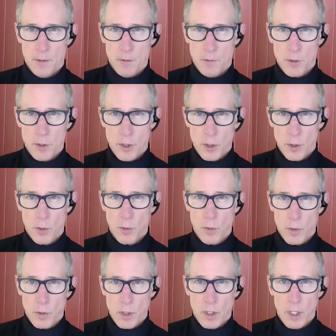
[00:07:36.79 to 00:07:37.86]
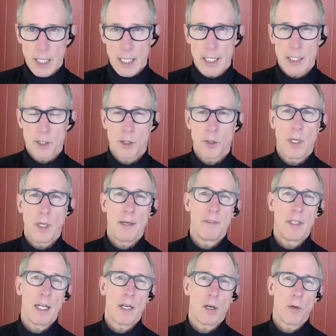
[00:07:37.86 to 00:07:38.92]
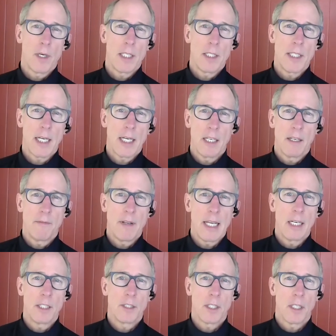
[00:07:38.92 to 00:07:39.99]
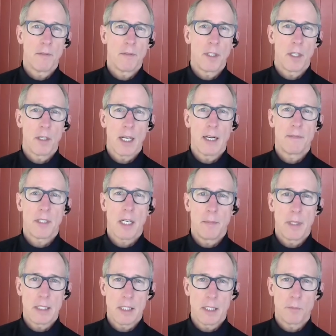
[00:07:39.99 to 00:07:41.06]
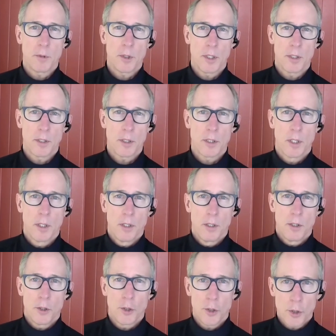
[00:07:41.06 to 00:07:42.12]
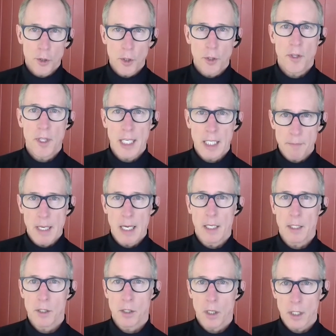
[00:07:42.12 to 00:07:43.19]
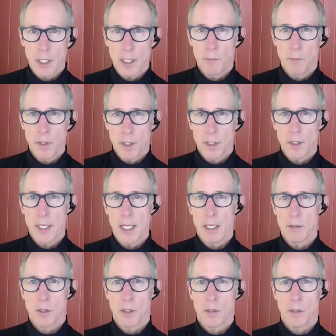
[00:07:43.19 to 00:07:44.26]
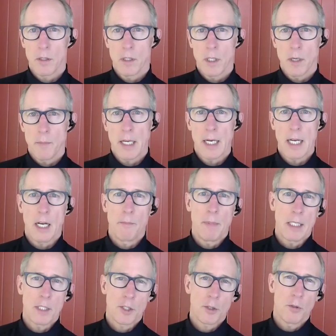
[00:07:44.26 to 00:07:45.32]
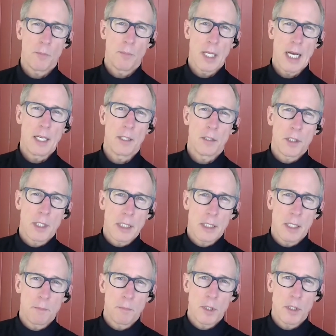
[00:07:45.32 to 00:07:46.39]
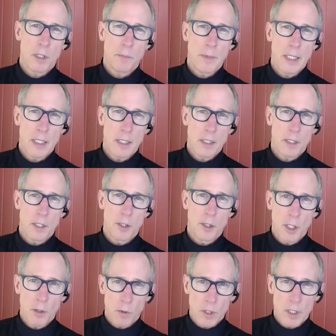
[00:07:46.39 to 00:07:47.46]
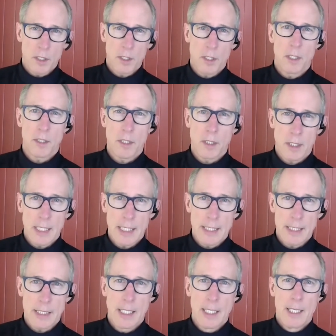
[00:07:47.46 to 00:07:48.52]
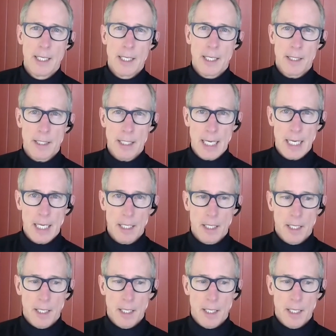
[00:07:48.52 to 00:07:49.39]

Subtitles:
So clients who have not already taken advantage of their lifetime exemptions should think about talking with their counsel about how best to apply those exemptions, because the general consensus is that